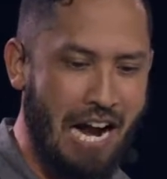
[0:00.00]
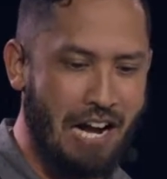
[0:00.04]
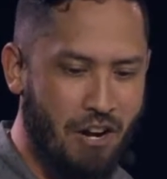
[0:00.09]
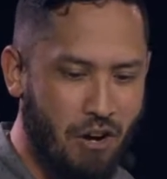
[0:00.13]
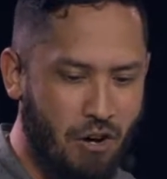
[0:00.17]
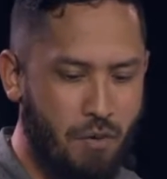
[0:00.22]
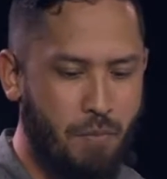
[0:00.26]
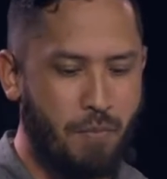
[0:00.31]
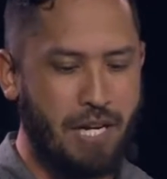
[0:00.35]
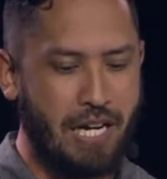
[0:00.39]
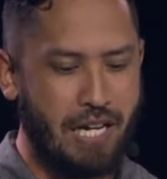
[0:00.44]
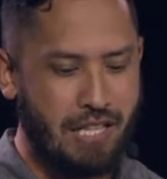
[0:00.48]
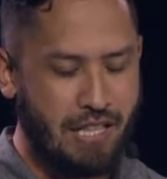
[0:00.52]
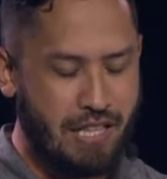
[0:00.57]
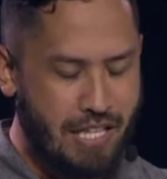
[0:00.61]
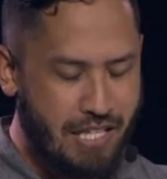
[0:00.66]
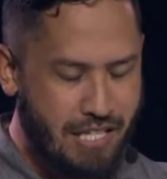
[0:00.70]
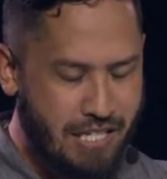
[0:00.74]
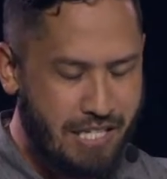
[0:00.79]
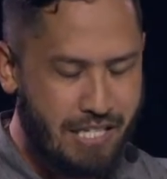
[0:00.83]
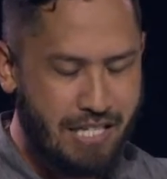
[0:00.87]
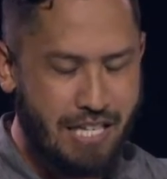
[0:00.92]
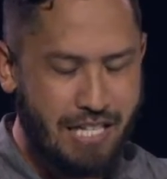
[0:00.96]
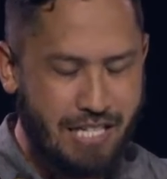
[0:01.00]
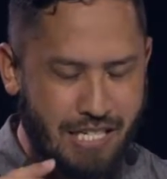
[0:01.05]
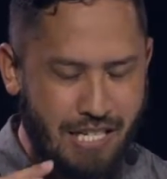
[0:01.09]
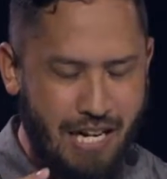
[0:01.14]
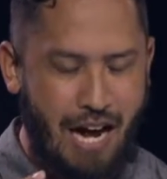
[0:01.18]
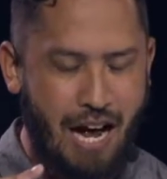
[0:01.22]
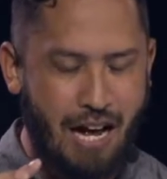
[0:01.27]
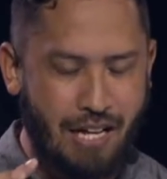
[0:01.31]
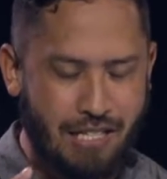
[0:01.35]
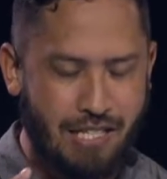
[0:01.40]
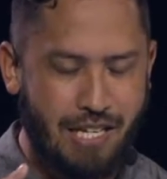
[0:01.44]
I know, but this
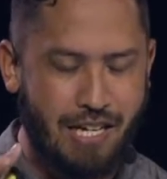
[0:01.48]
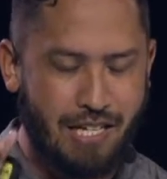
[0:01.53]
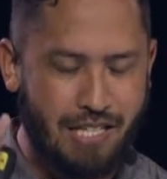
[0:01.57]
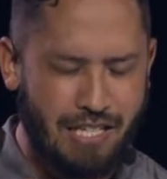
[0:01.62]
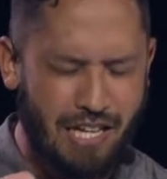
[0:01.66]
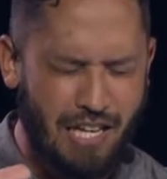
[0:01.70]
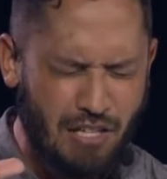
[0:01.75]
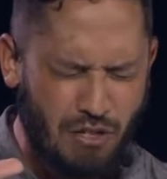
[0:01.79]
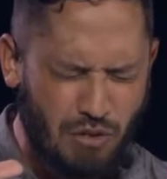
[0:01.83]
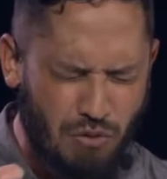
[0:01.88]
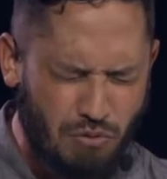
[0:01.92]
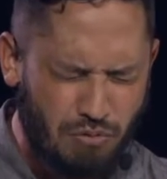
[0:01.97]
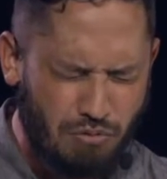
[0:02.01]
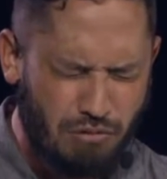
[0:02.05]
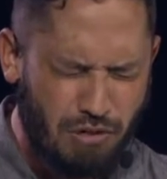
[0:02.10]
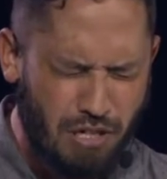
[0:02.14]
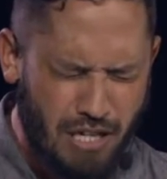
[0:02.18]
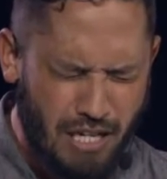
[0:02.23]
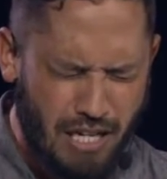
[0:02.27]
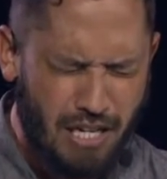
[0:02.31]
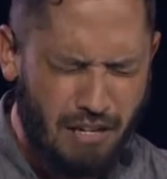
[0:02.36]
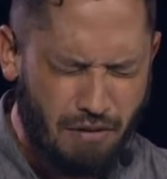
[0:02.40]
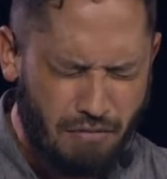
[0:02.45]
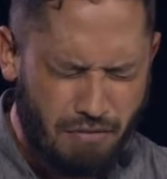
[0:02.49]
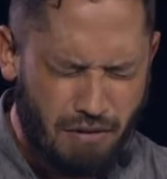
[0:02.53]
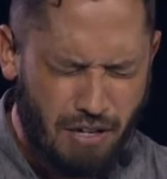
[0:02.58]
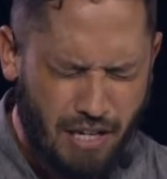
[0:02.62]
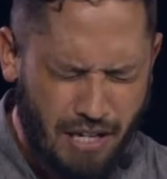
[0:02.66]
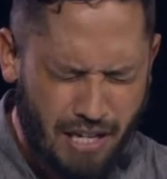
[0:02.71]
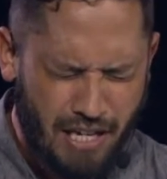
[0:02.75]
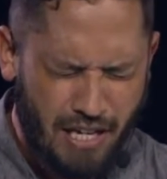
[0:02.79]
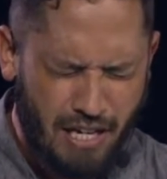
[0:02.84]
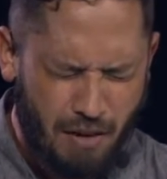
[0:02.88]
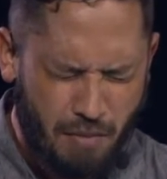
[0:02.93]
context is really,
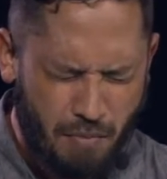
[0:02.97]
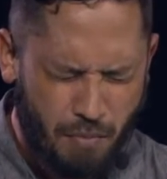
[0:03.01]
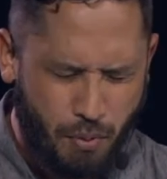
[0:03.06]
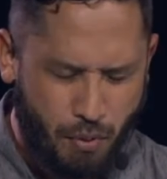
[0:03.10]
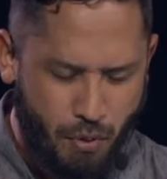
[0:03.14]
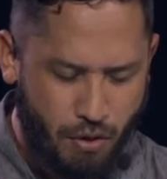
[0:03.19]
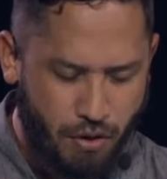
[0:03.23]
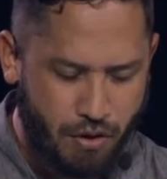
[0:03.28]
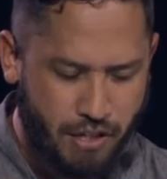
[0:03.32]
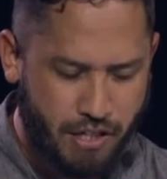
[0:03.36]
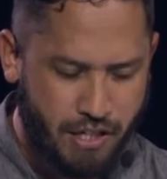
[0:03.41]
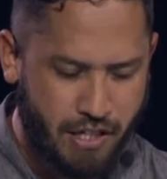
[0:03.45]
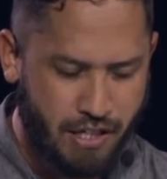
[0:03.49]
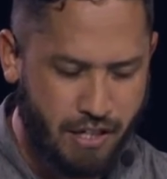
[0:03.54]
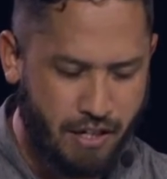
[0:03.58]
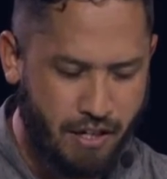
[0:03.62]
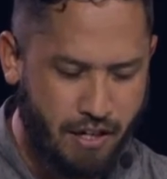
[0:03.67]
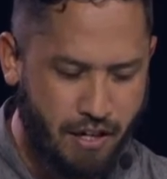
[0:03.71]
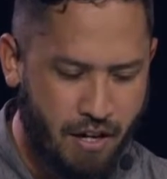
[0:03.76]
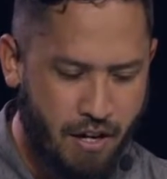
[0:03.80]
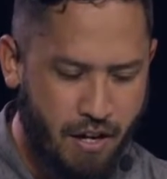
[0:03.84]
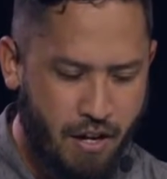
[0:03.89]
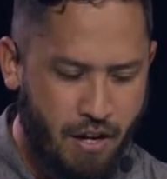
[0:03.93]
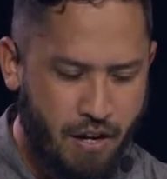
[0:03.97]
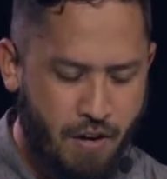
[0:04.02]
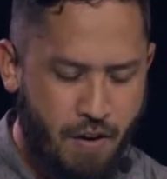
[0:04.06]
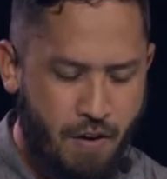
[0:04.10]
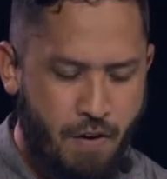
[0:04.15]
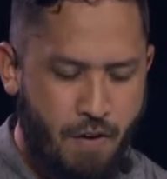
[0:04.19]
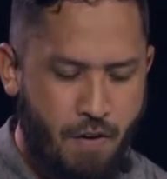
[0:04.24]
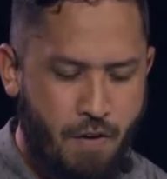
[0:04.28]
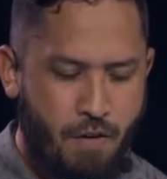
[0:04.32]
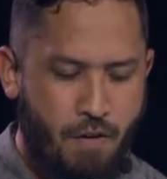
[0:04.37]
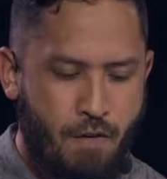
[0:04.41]
really important
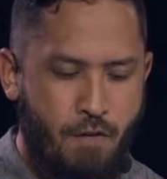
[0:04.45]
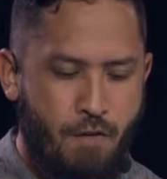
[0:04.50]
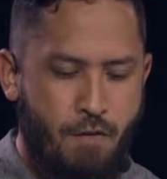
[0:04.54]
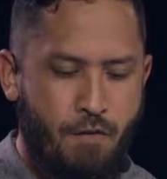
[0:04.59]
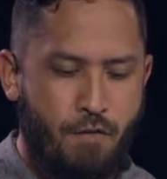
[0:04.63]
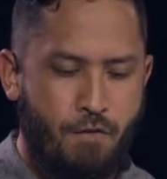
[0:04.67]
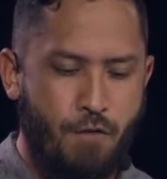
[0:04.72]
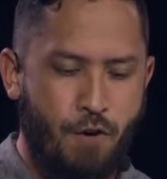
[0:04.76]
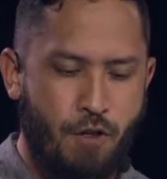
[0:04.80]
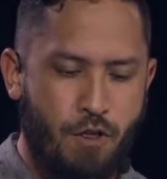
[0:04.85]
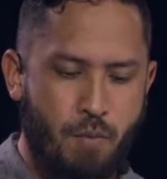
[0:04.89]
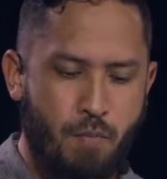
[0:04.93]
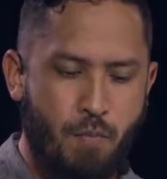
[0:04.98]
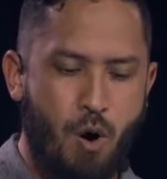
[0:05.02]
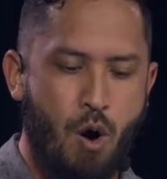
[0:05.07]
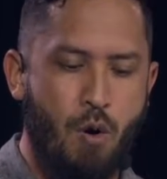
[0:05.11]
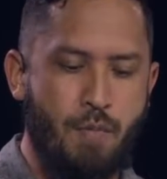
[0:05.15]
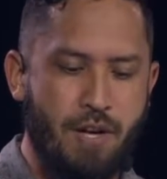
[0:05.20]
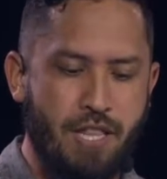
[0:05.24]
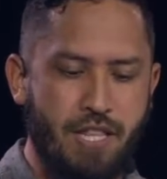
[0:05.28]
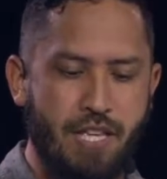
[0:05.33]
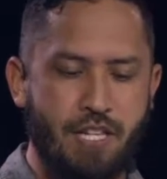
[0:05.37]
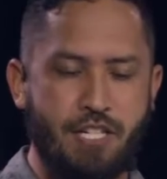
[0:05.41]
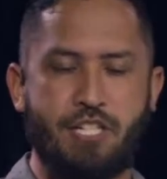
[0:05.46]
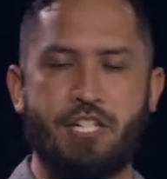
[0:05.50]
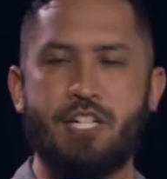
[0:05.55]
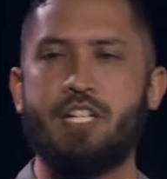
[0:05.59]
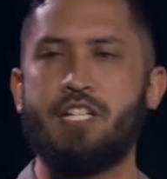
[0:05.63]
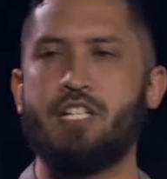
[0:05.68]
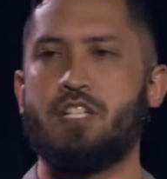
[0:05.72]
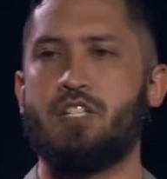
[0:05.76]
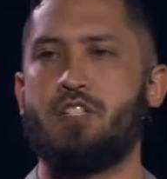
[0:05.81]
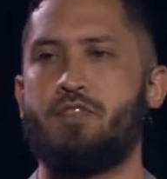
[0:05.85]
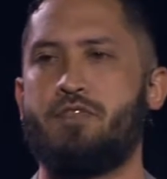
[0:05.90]
for the moment that
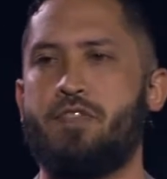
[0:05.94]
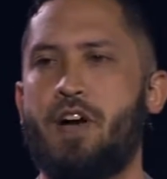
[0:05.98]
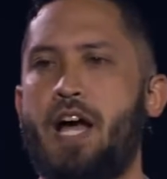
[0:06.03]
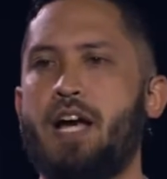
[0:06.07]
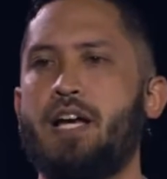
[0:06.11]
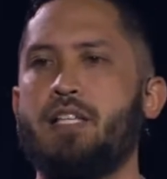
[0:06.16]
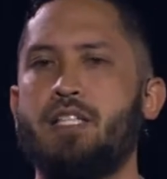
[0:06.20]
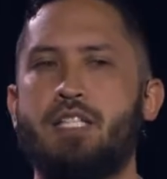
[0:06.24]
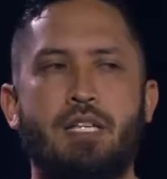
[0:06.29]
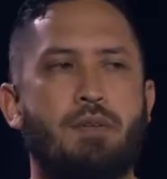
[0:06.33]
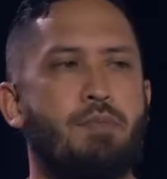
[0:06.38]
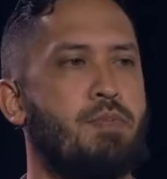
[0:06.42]
Jesus finds